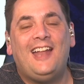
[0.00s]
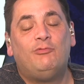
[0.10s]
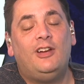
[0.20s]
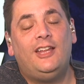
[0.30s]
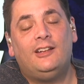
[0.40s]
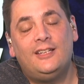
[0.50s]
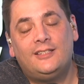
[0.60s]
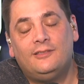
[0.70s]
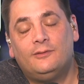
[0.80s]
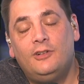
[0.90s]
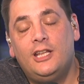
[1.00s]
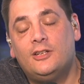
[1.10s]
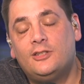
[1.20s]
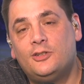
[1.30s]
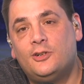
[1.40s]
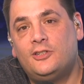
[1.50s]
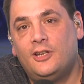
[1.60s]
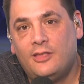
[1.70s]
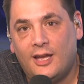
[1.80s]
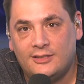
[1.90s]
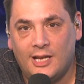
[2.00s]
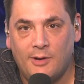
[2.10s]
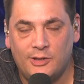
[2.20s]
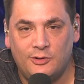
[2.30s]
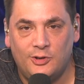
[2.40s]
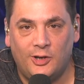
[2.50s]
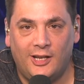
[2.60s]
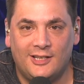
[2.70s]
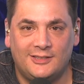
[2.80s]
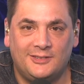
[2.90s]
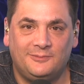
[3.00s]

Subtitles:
really good to talk to you. Thanks so much for joining us.